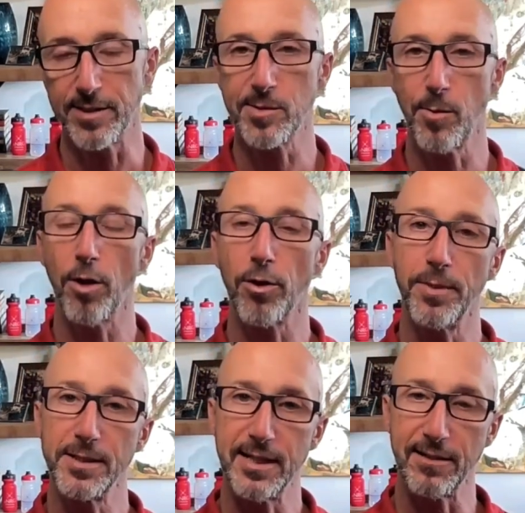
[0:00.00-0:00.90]
Smaller
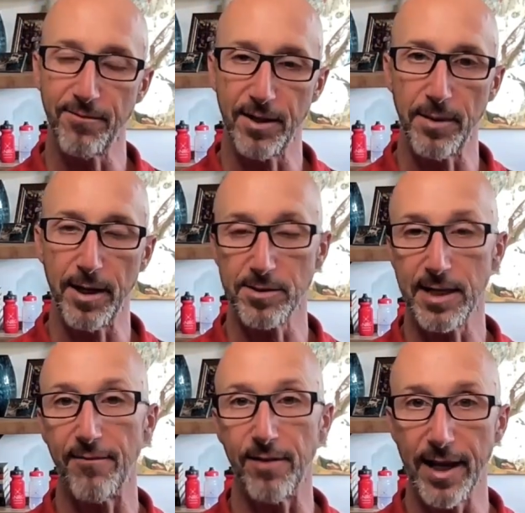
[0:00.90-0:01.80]
petite females
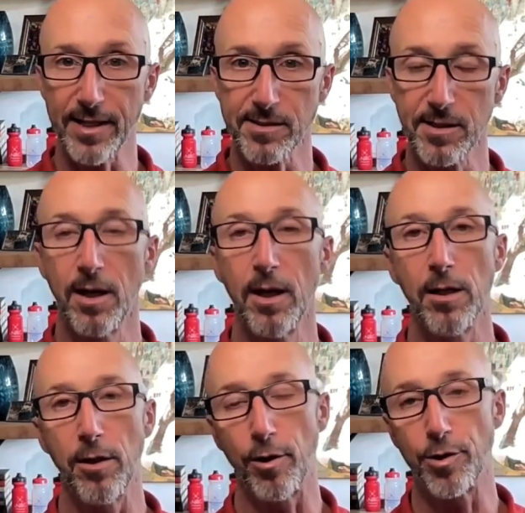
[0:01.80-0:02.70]
have less,
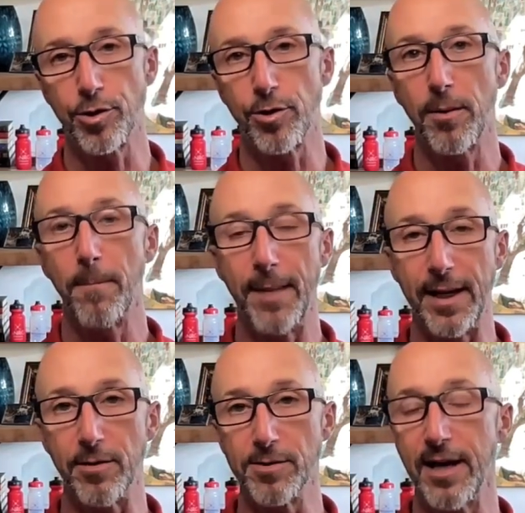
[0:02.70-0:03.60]
larger
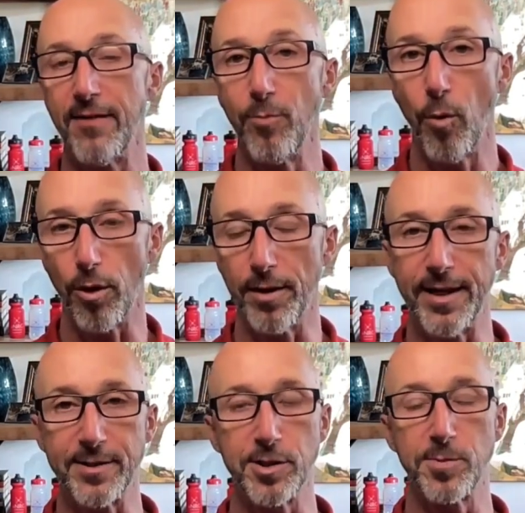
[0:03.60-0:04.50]
males have more. And
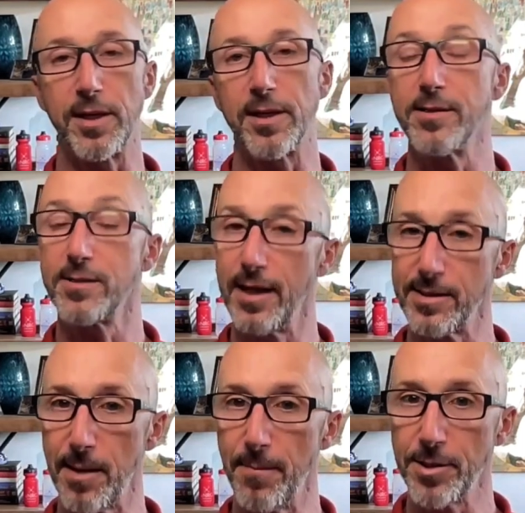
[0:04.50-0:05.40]
that's just because, as
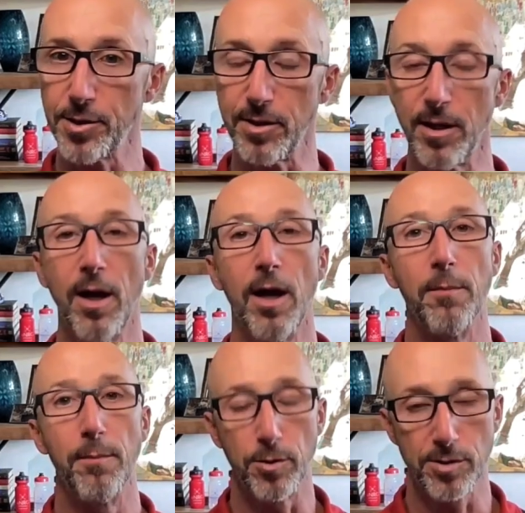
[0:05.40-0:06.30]
I mentioned,
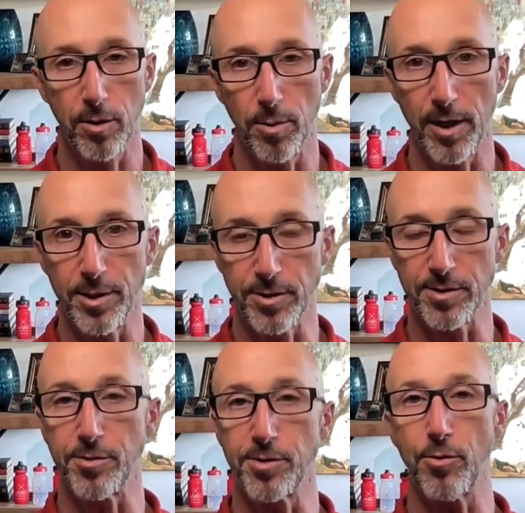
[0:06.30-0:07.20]
more carbohydrates
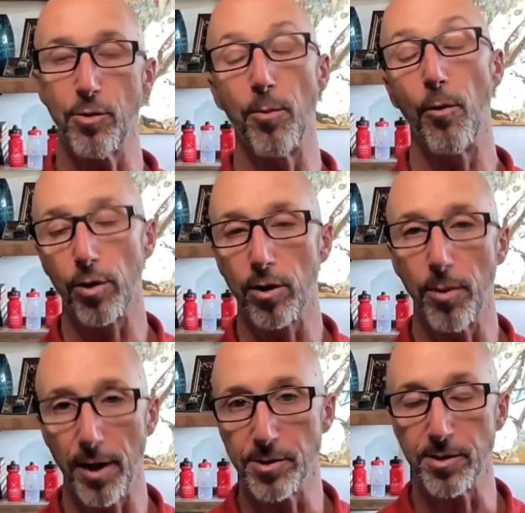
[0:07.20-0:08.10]
are
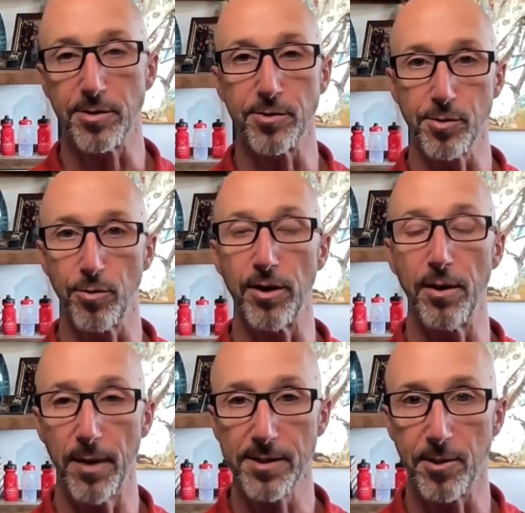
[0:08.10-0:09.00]
stored in the
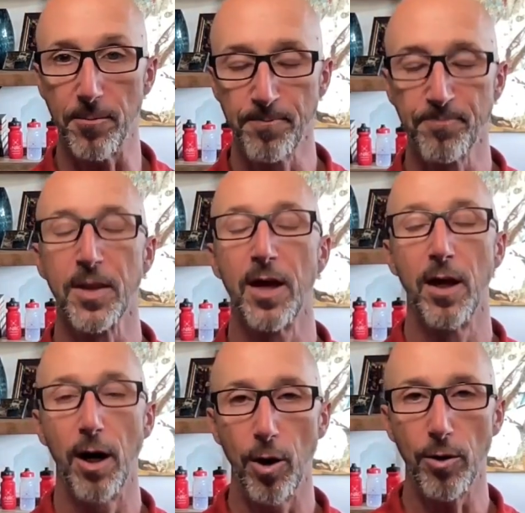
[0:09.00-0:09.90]
muscle.
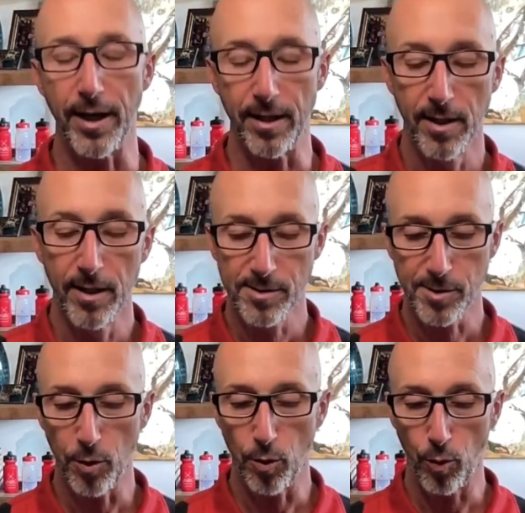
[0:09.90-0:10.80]
Okay,
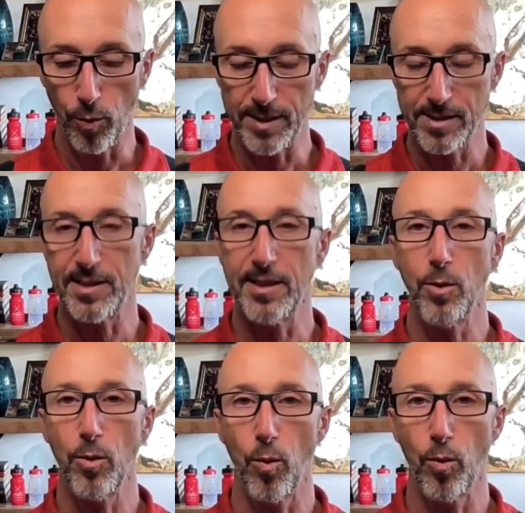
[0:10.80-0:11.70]
so we
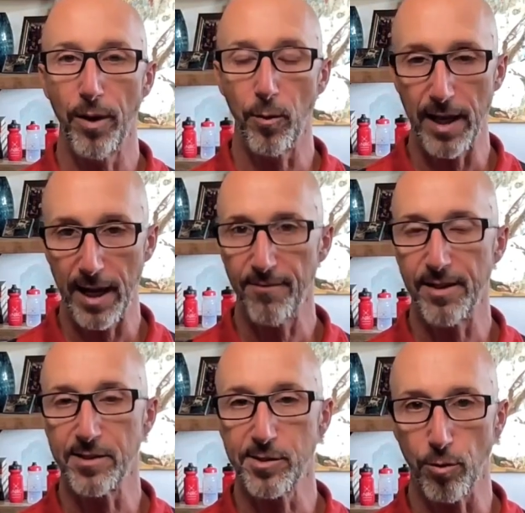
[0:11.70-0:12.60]
see that we have
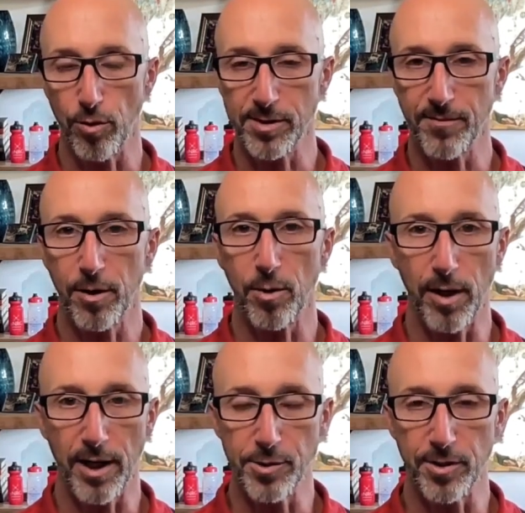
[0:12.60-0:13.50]
these stores of
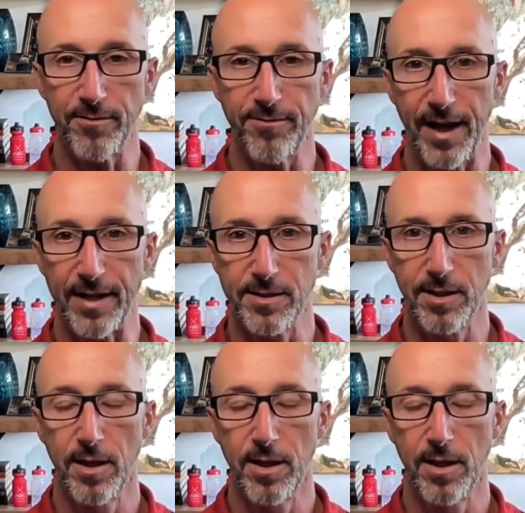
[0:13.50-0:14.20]
carbohydrate and fat.